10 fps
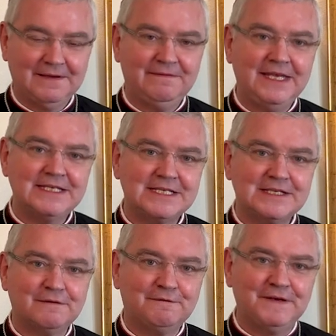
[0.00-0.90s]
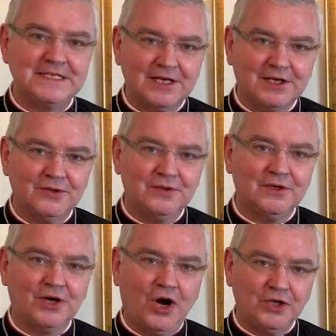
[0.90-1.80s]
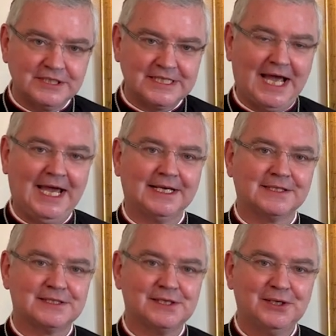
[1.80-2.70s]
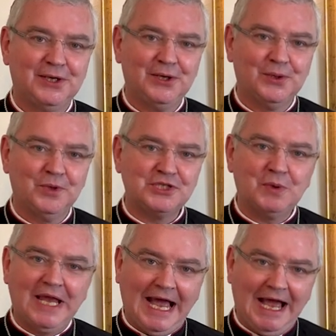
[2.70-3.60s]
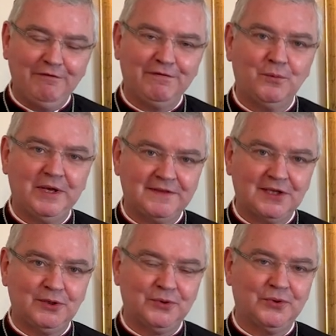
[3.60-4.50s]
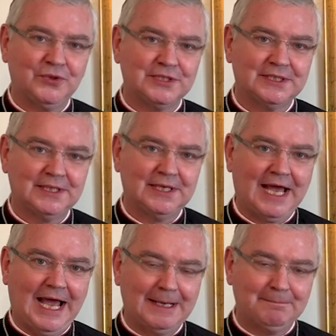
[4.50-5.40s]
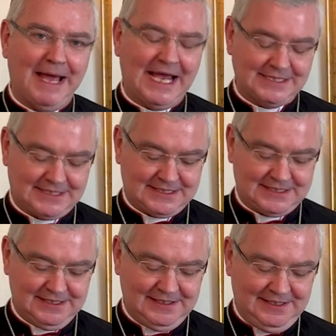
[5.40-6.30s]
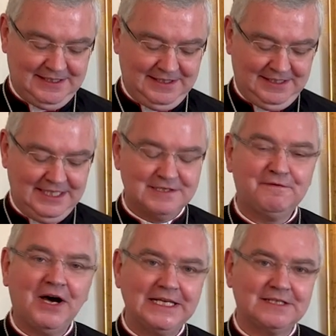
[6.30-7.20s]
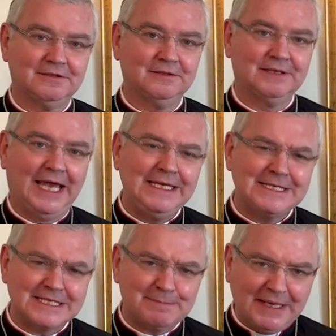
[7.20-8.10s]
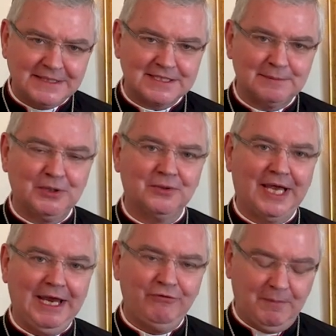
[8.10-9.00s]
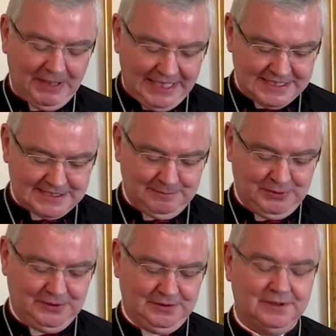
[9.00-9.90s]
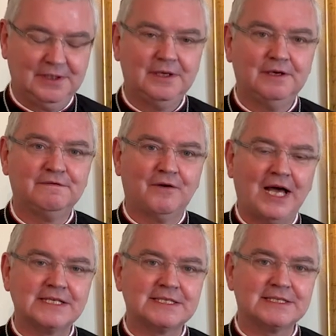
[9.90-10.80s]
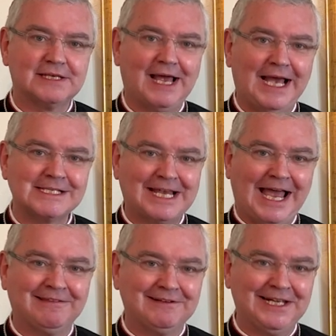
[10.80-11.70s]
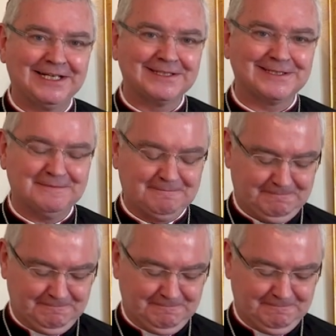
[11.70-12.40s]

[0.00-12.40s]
This physical contact which we have with the Lord at Mass is vital, indispensable, irreplaceable for us as Catholics.